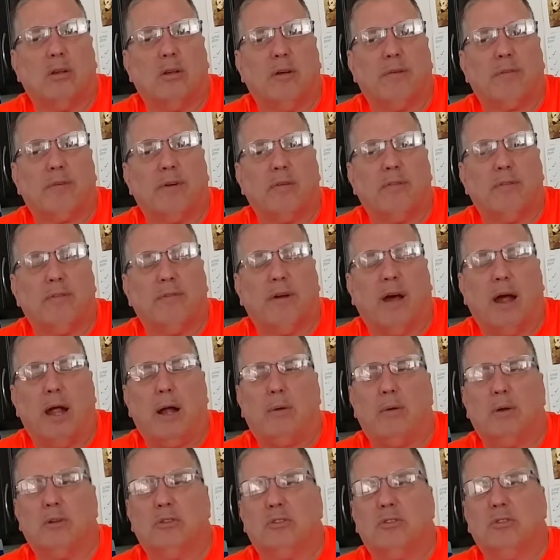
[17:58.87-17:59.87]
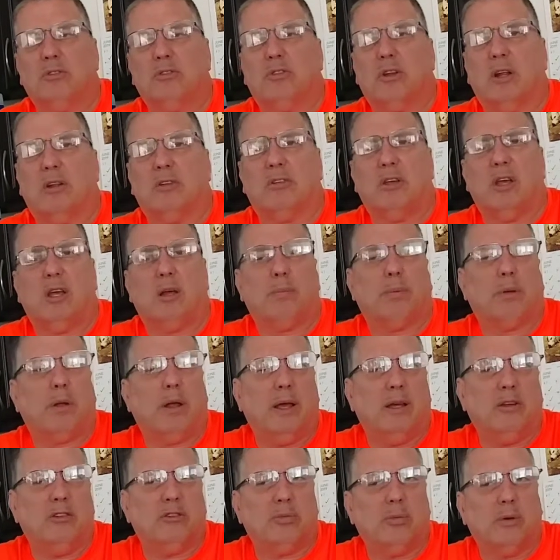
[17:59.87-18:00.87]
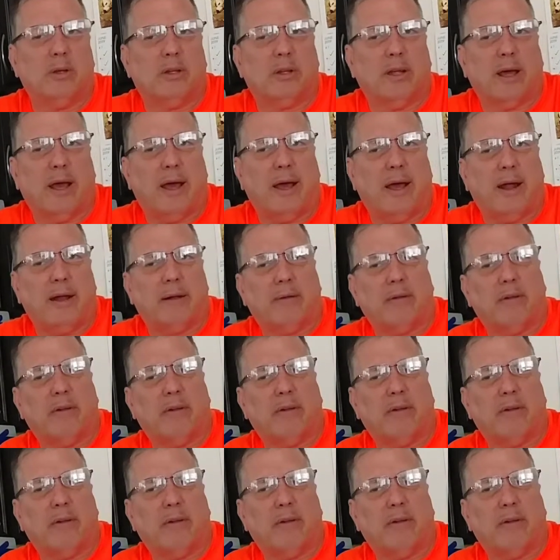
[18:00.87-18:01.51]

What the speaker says: different viruses that take place with that.